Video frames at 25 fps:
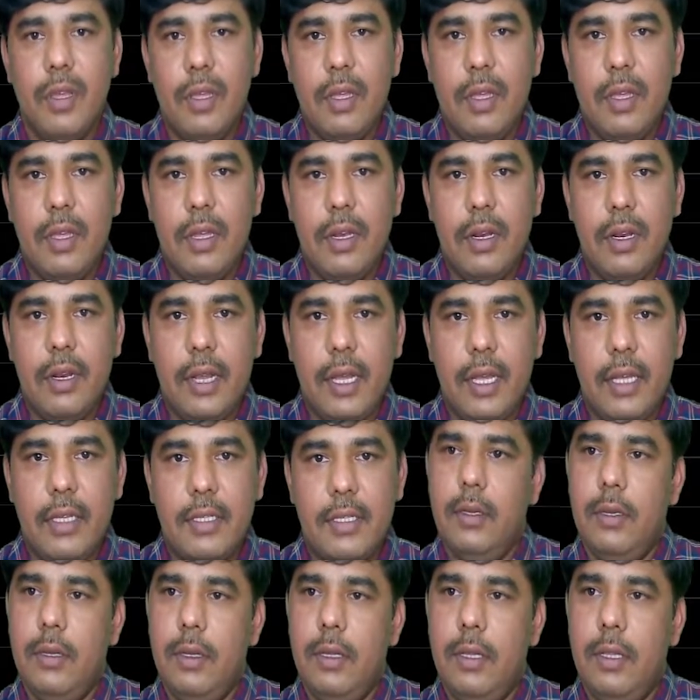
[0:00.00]

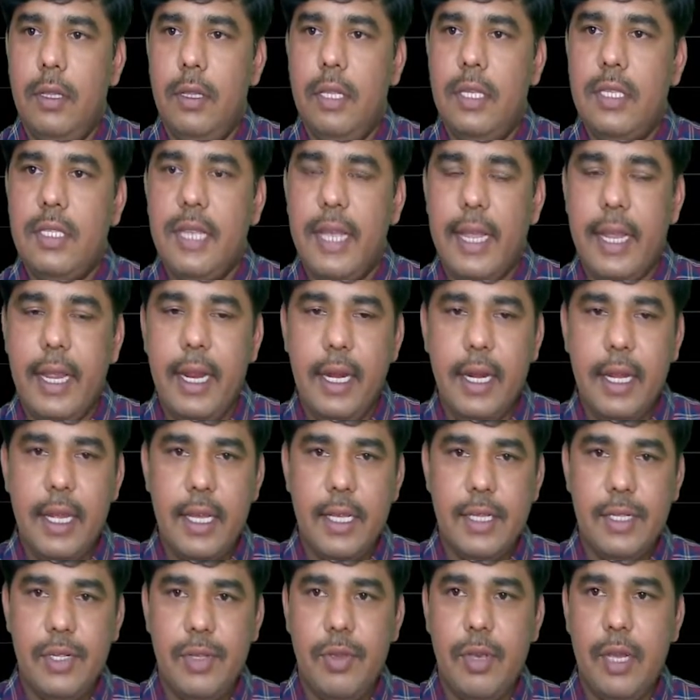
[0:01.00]
Next, in the second
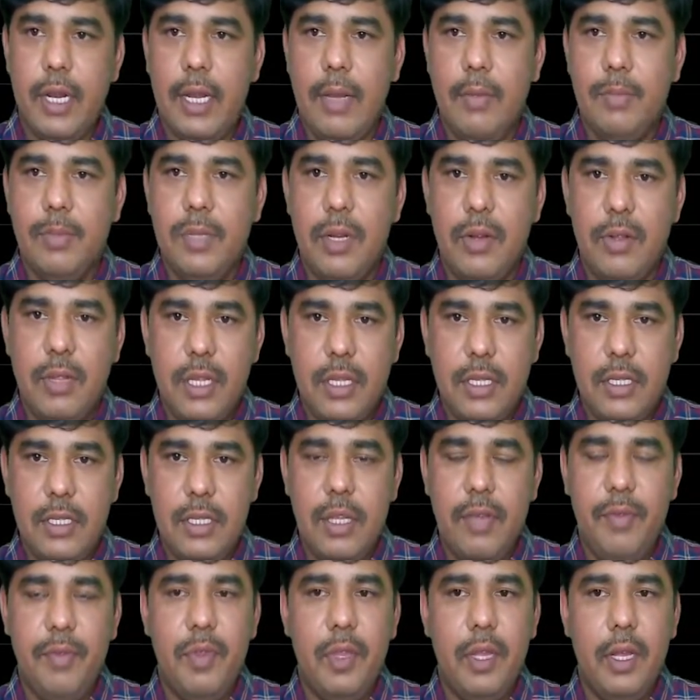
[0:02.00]
case, you can observe this.
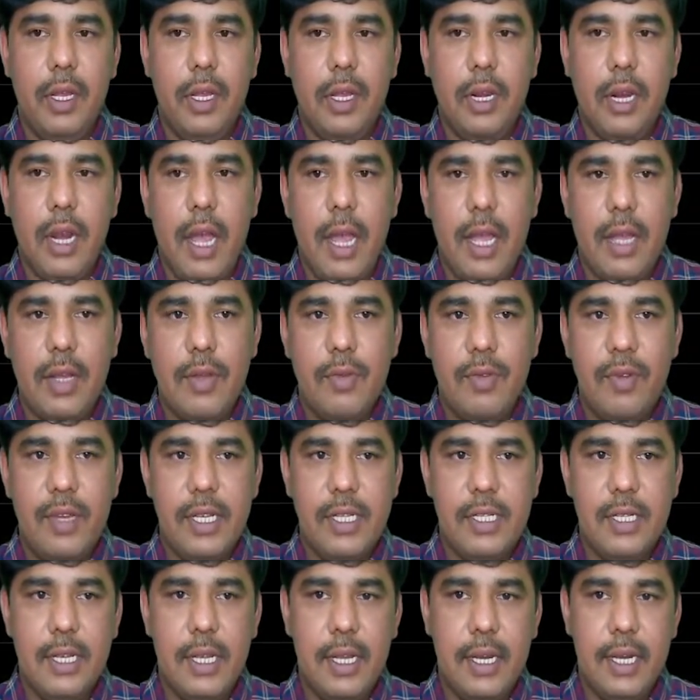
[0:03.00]
If the
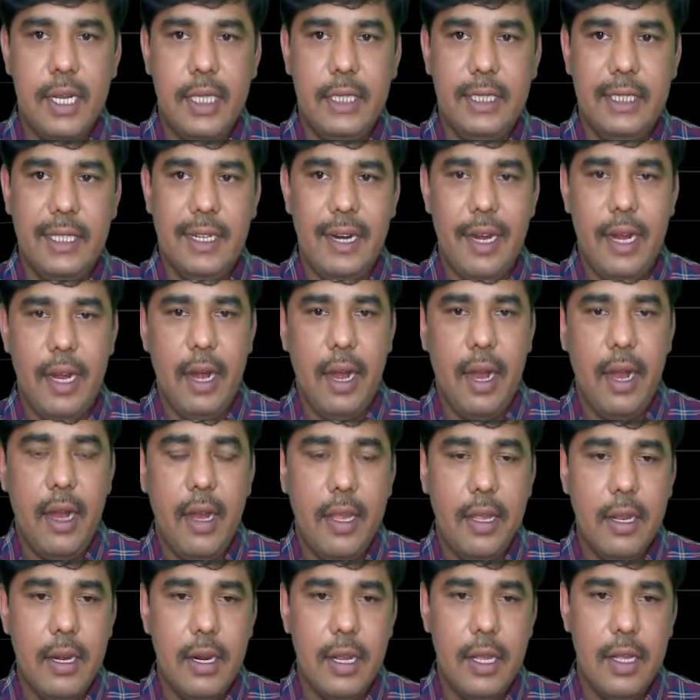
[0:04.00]
clockwise direction and
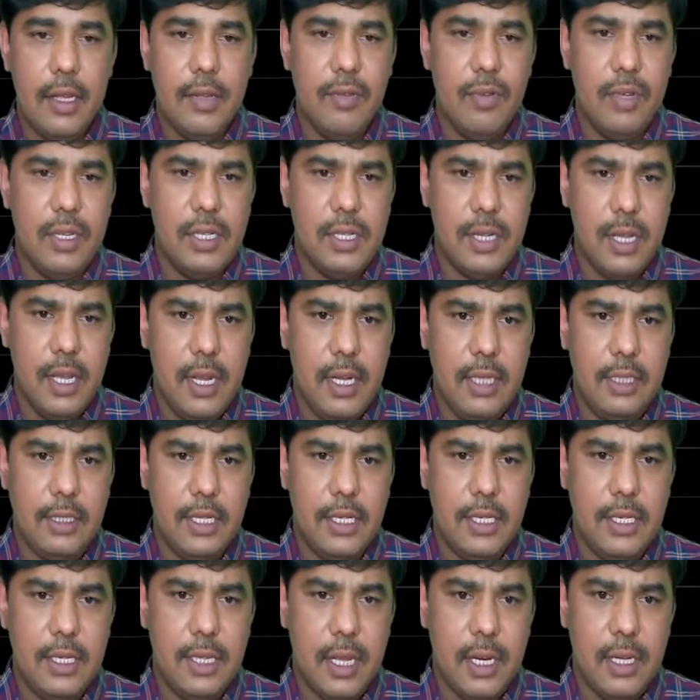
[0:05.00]
anti-clockwise
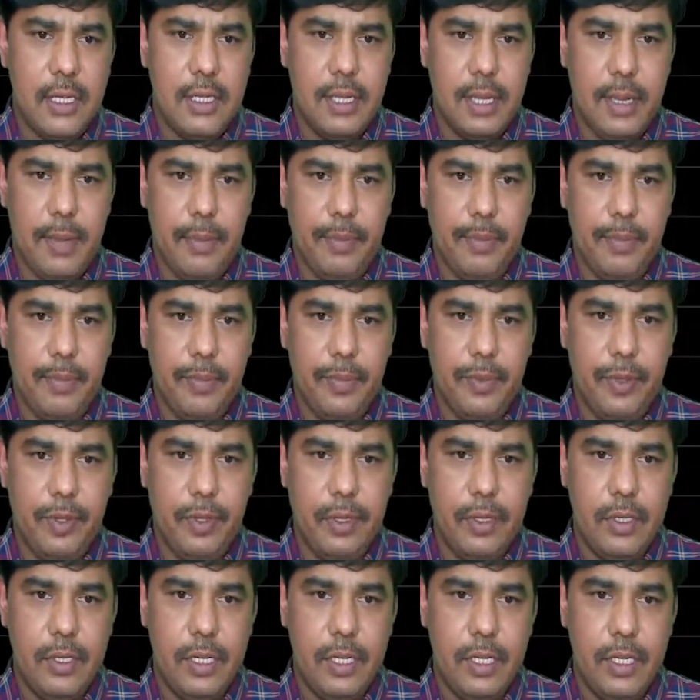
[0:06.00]
directions are same,
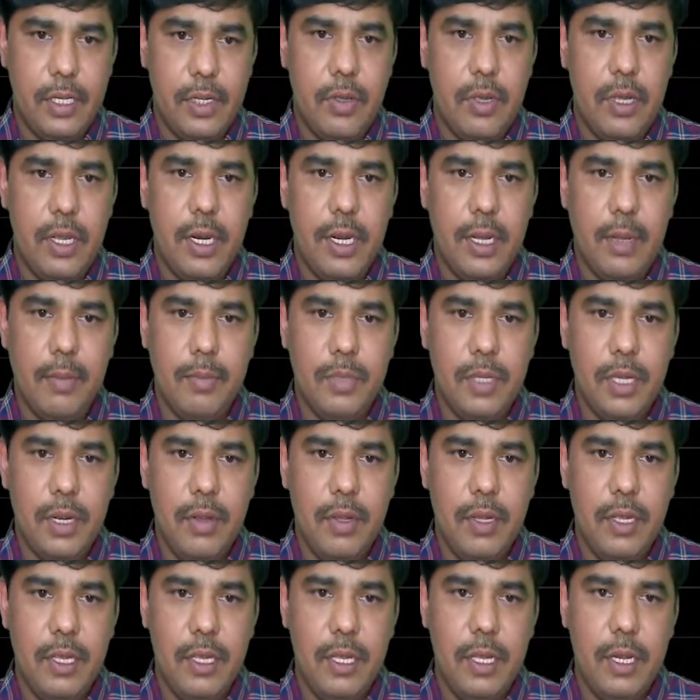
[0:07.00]
just you can observe
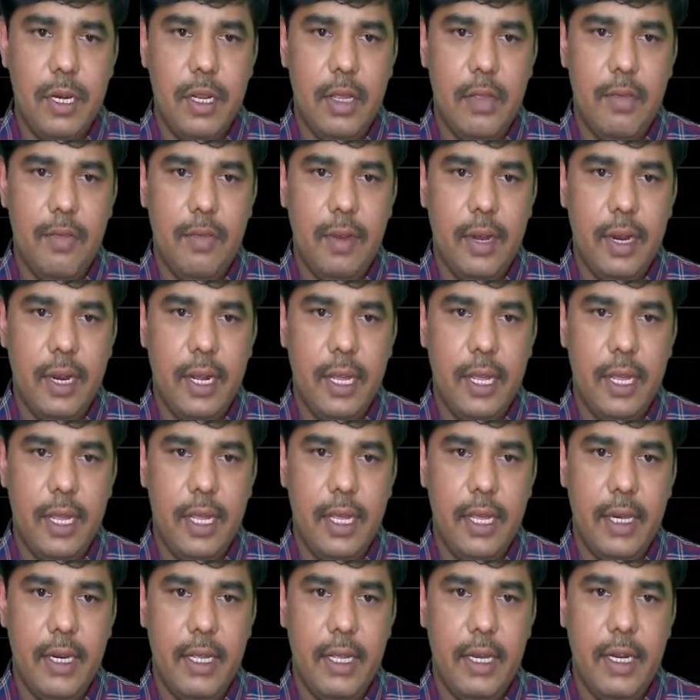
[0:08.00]
here. If I take
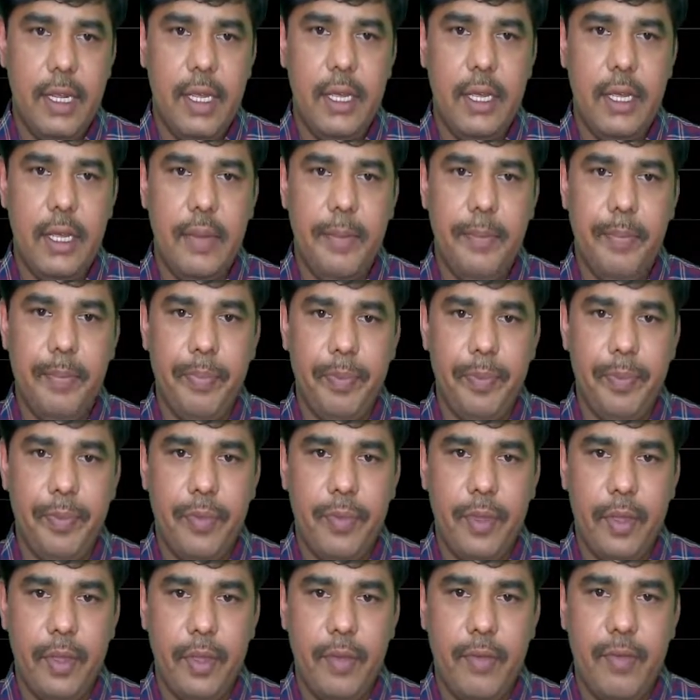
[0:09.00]
in here A,
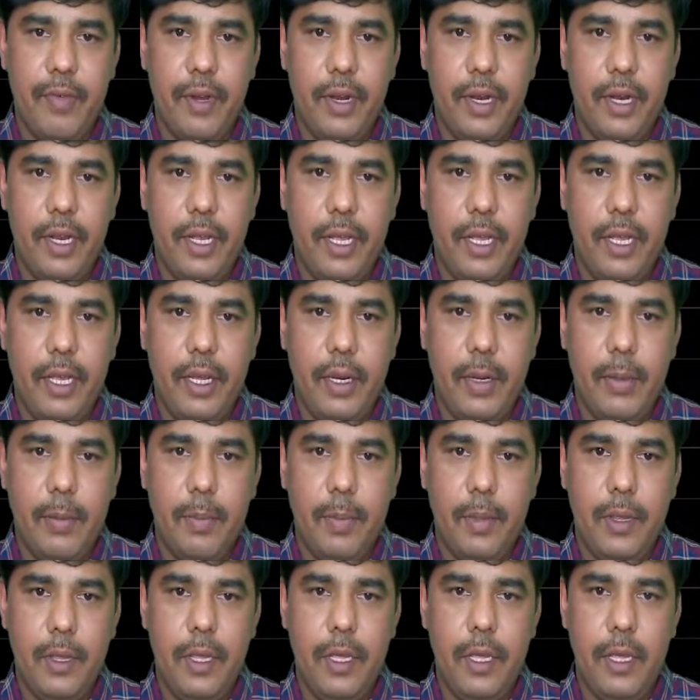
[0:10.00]
if I take in
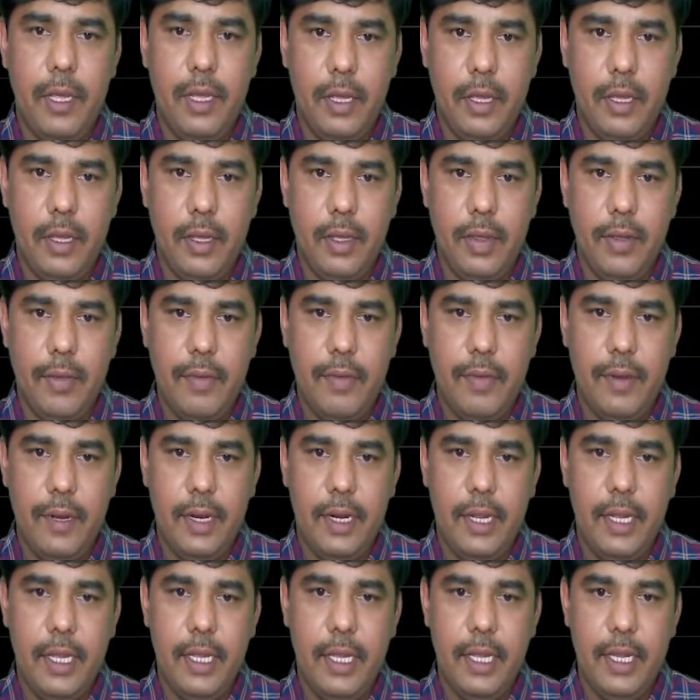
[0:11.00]
B, if I
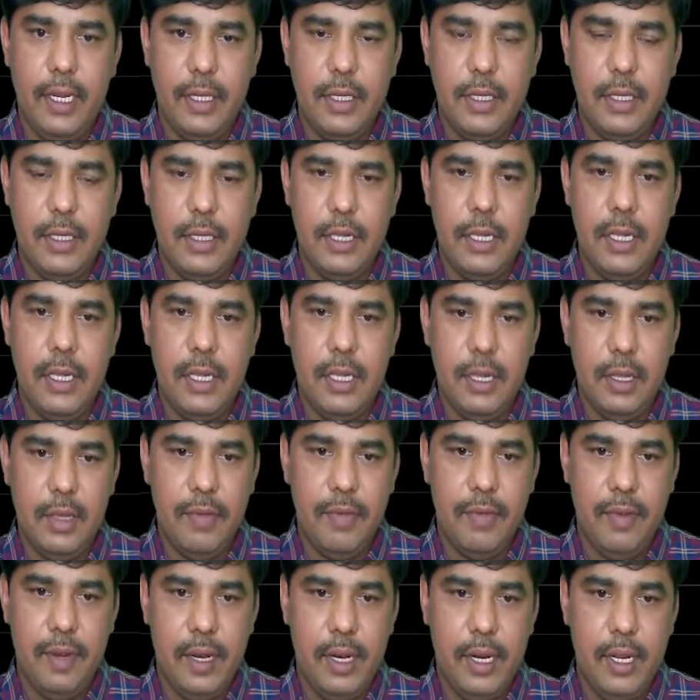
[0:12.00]
take in C,
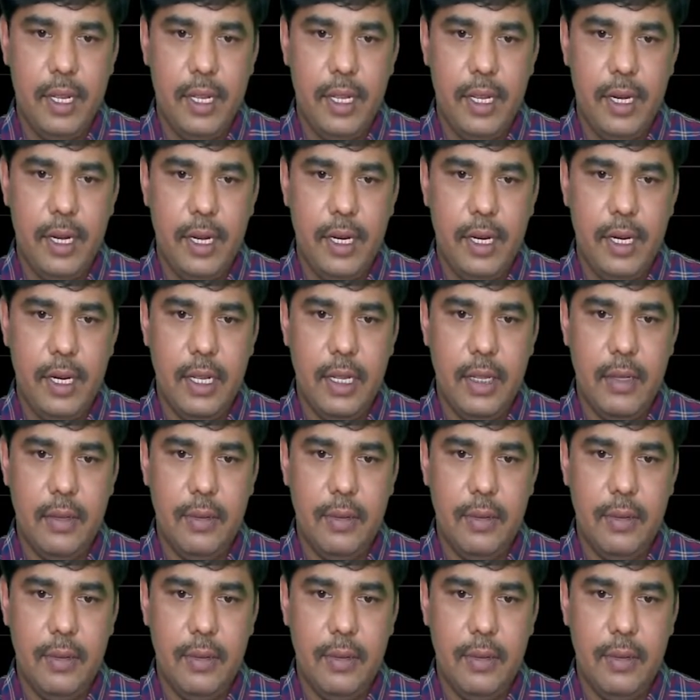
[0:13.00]
if I take in D.